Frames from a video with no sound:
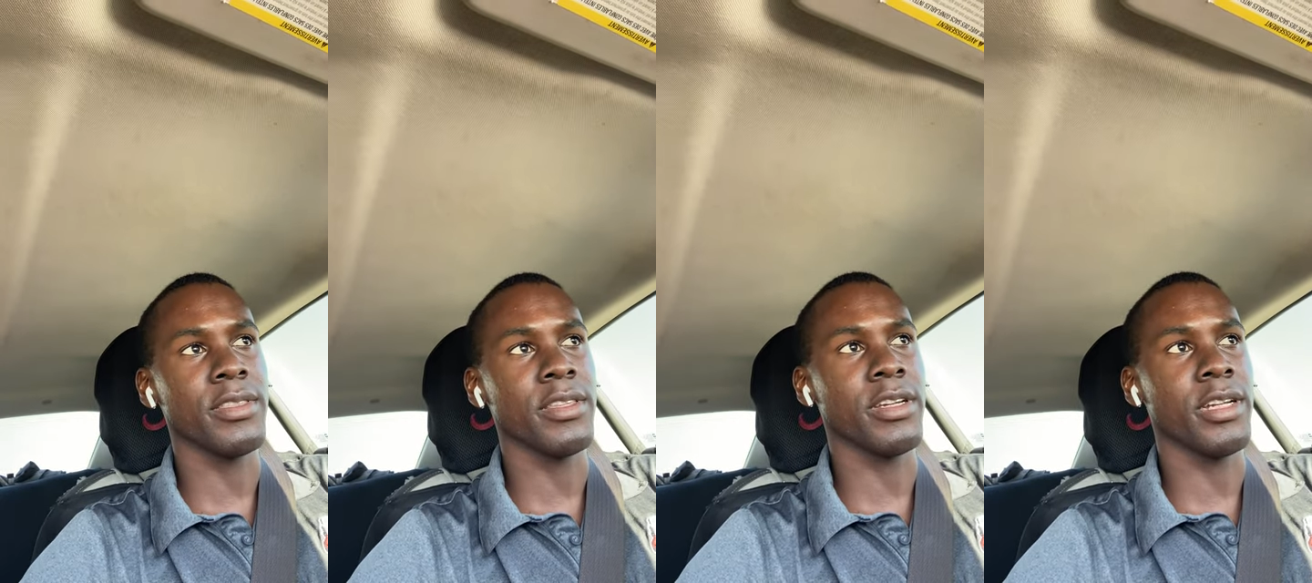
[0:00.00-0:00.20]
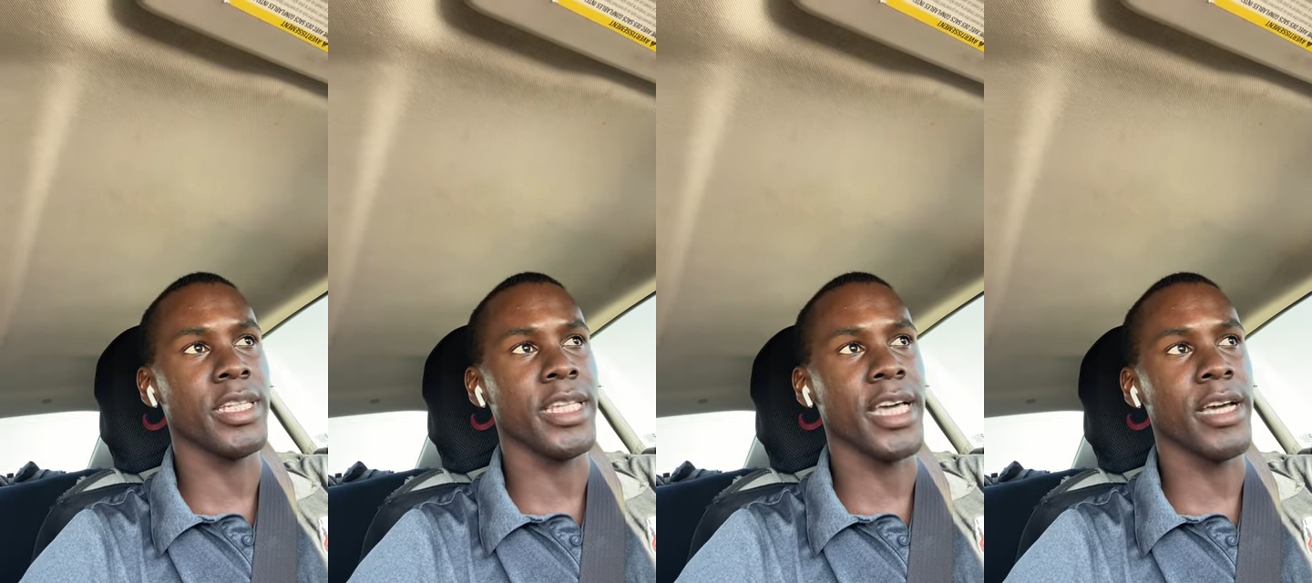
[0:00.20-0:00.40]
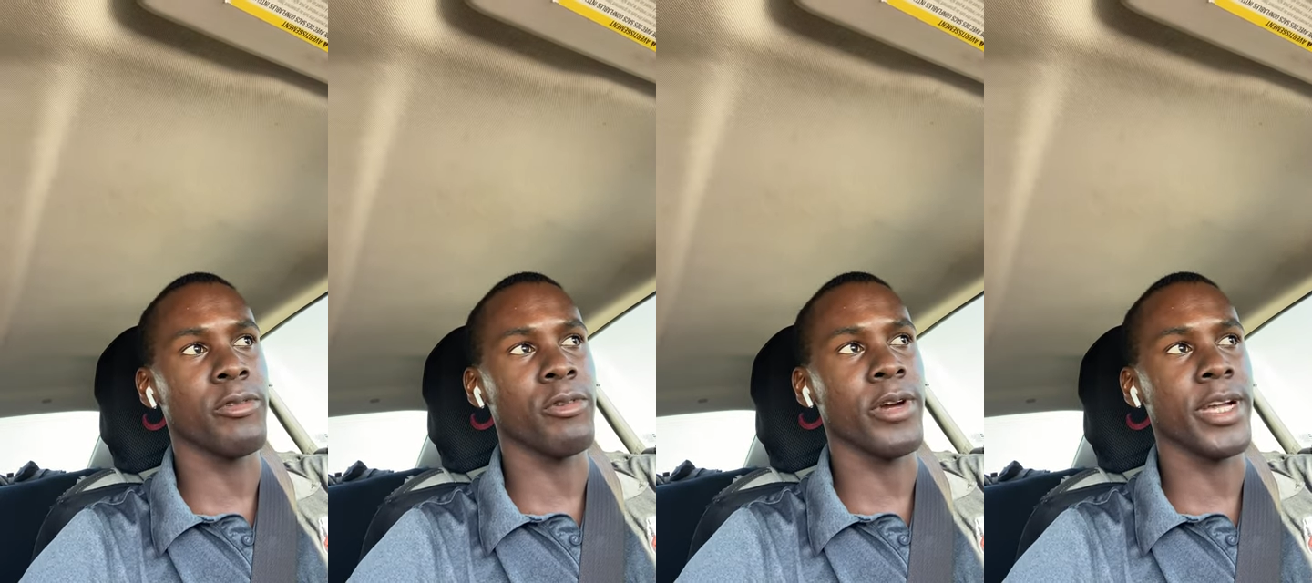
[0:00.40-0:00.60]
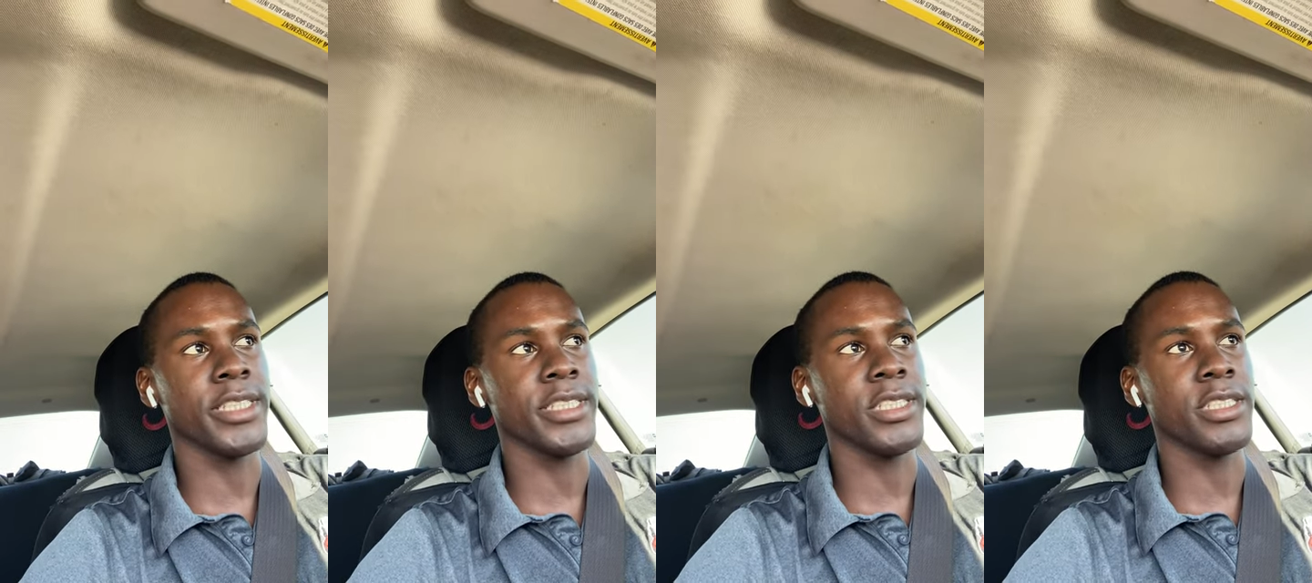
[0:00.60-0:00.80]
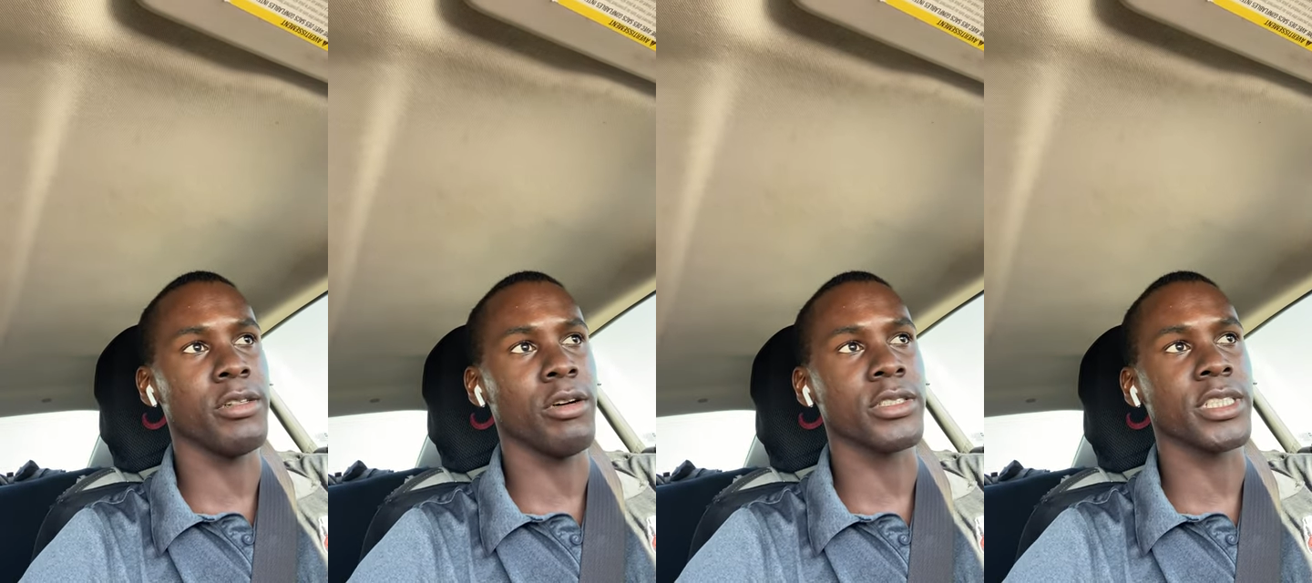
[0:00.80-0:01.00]
their debt
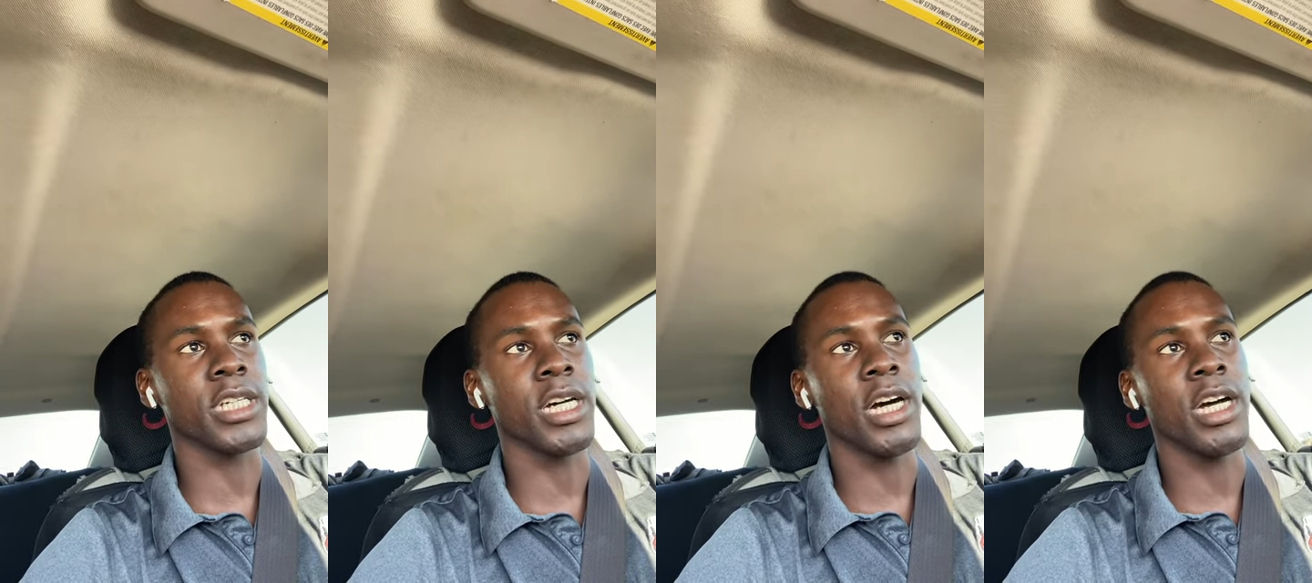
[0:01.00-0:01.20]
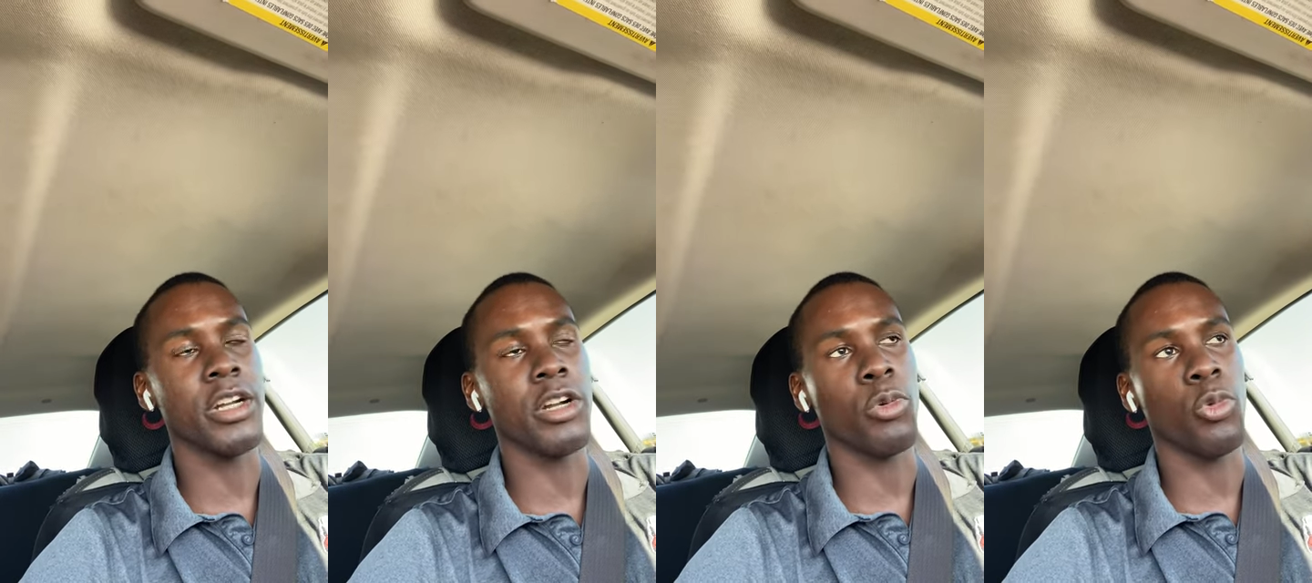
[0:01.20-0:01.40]
ratios are under